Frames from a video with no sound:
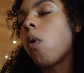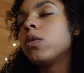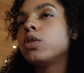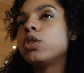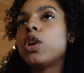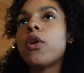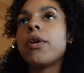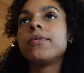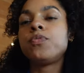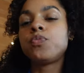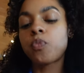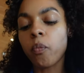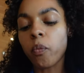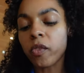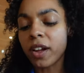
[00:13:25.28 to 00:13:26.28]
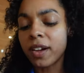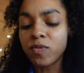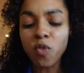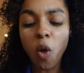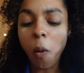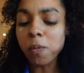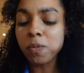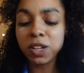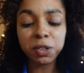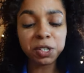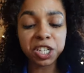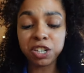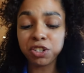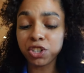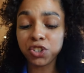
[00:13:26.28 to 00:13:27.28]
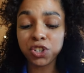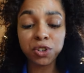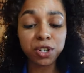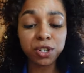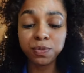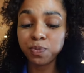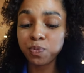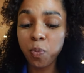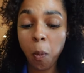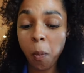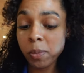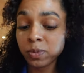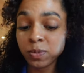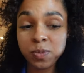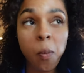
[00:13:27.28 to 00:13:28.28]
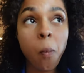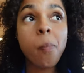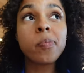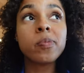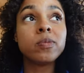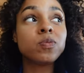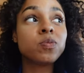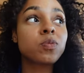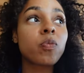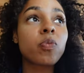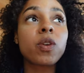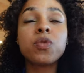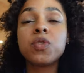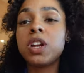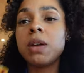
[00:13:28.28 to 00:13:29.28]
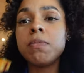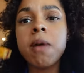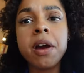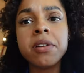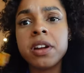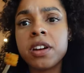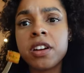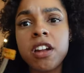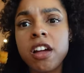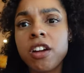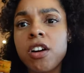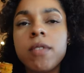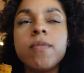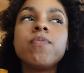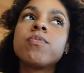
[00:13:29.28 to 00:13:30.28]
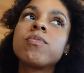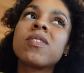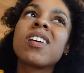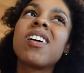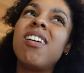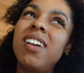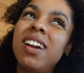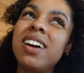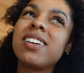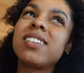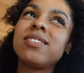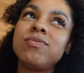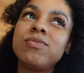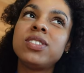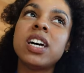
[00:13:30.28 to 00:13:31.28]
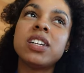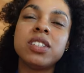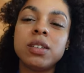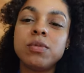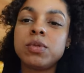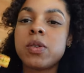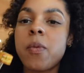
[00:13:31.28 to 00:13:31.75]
Oh. These potatoes are so good. They're like marinated in like garlic sometimes.